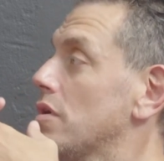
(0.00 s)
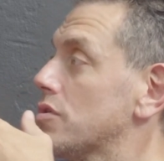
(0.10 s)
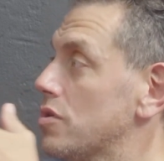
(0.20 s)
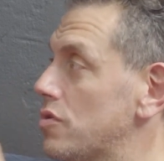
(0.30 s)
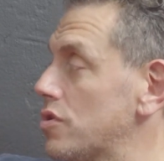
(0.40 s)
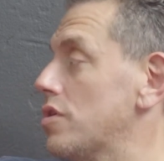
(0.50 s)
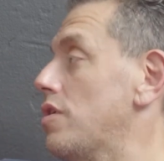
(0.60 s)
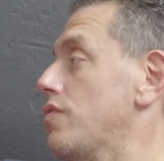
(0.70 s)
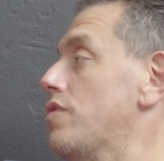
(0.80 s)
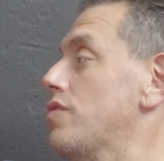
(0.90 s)
She knows
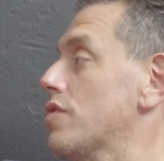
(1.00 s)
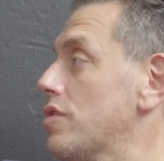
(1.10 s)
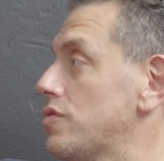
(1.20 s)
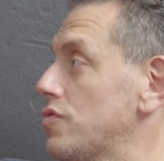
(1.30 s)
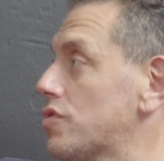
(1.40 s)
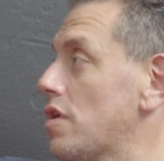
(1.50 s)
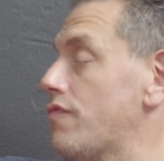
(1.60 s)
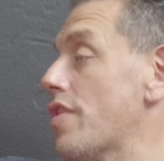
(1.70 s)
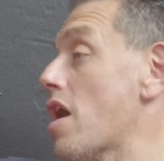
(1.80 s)
they're gonna do stuff.